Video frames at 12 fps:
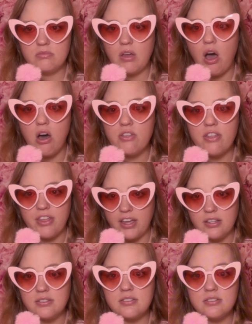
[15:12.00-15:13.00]
all the
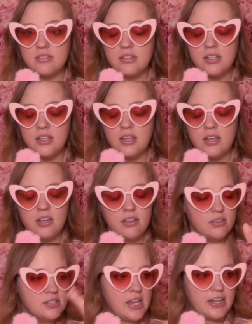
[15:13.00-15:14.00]
things,
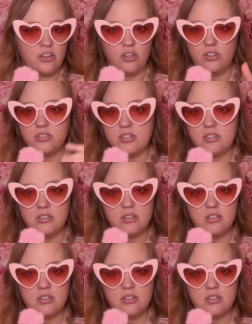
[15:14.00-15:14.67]
cycles